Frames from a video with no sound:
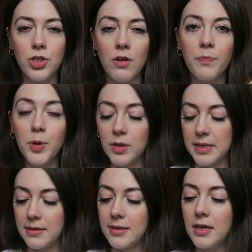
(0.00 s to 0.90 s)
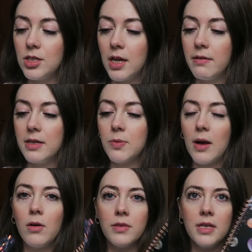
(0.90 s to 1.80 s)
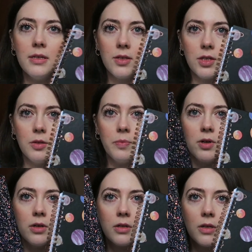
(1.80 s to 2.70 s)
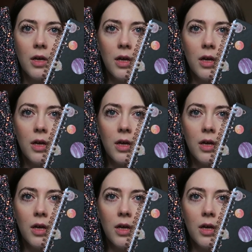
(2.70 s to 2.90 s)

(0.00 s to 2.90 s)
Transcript: of books and stationery, so I got these 2 books,